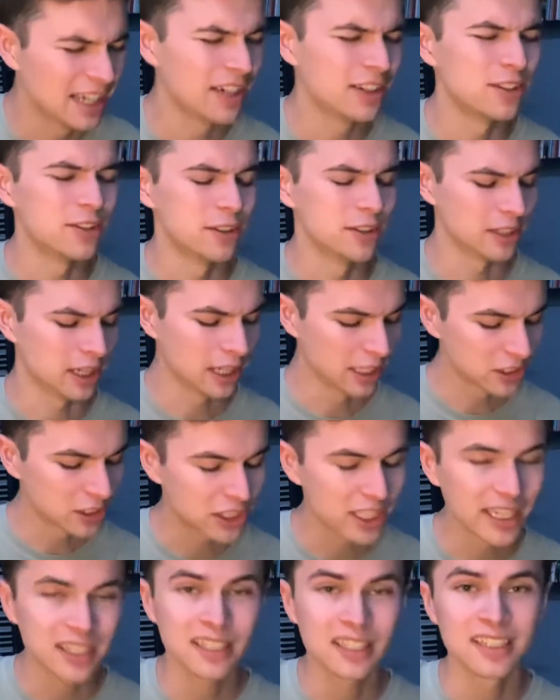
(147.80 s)
You're
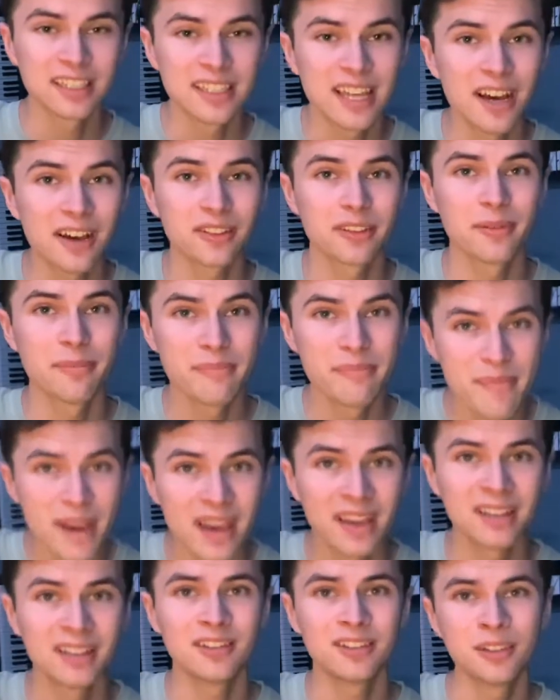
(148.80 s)
checking out the
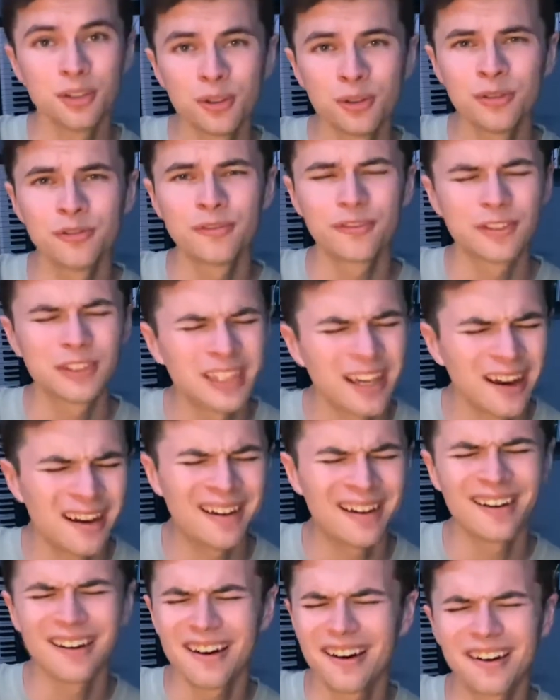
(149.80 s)
men you've
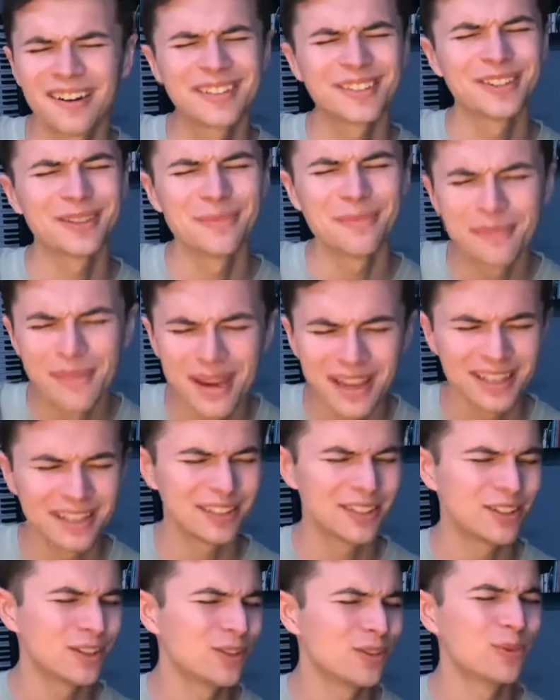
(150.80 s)
got on your
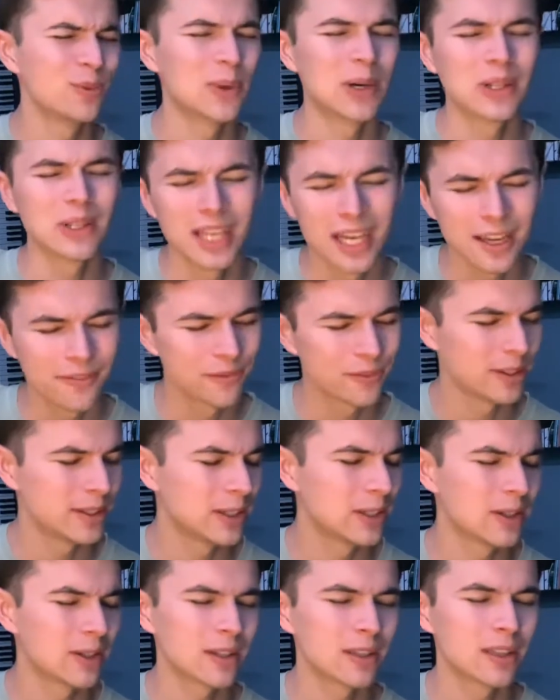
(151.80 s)
menu. While every
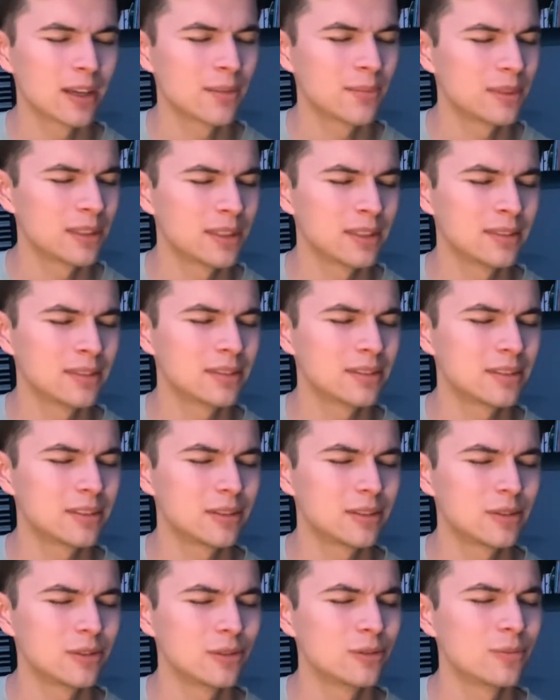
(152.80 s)
girl I'm
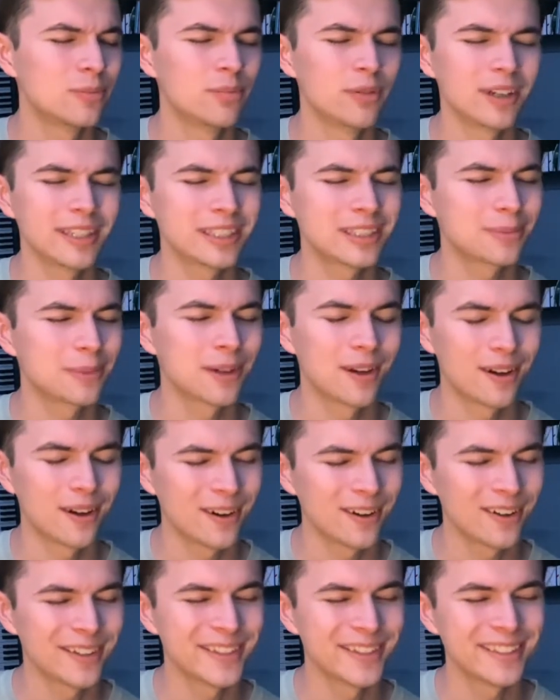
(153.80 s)
into breaks my
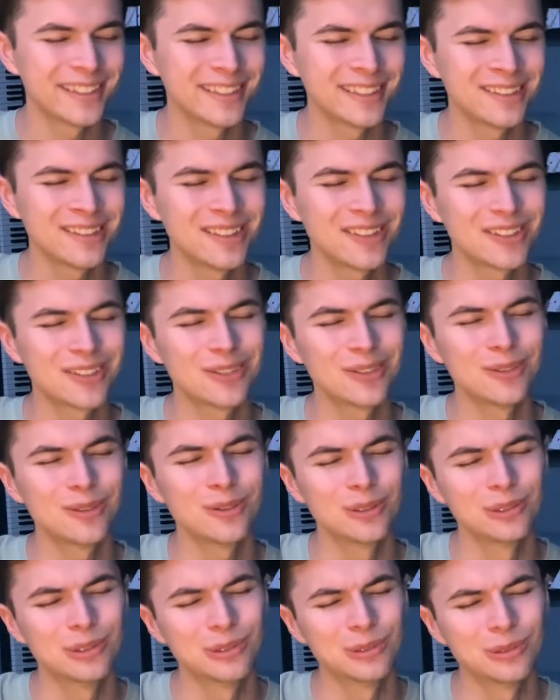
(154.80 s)
heart
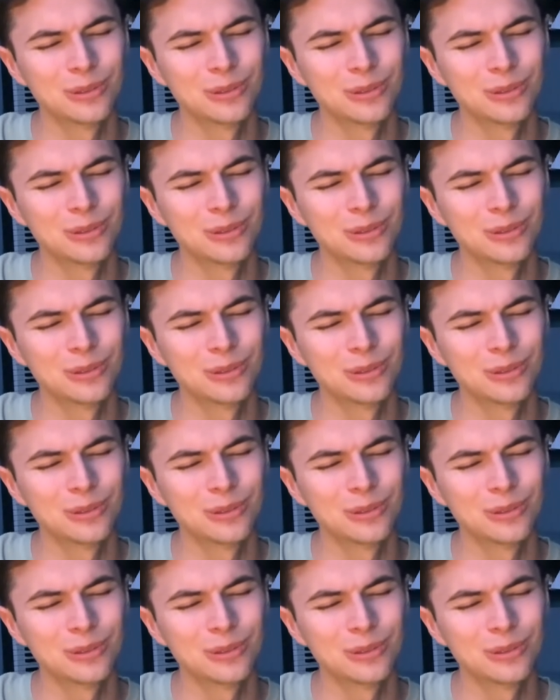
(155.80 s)
into.